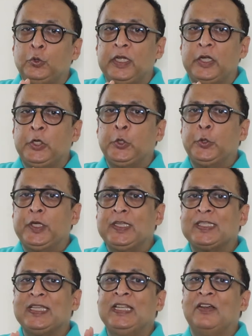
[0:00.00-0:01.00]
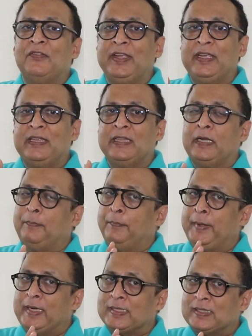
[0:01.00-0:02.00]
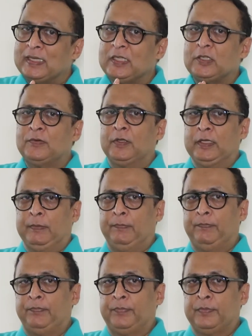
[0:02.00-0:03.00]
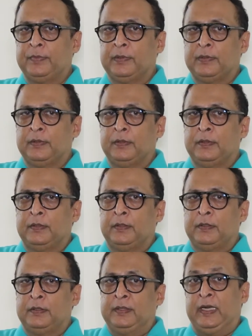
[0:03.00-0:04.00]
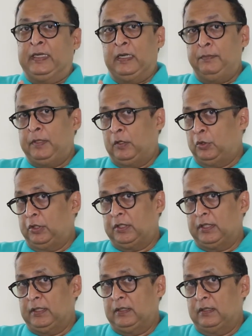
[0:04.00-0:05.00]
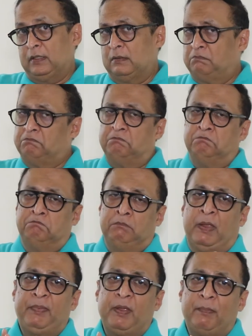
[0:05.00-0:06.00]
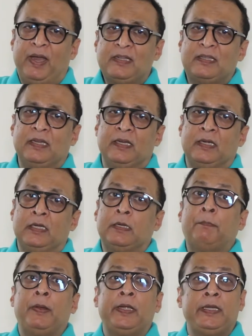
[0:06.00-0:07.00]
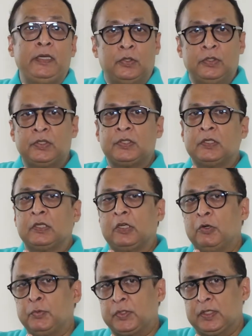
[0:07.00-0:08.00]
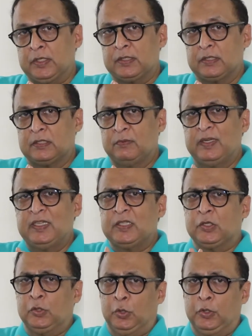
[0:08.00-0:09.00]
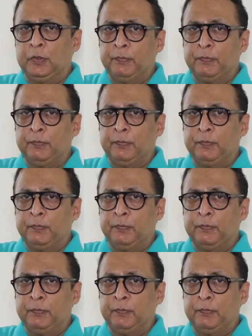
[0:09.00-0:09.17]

their duties in a way that makes sense for them. That can be a good thing, maybe a bad thing, depending on the circumstances. When is it good?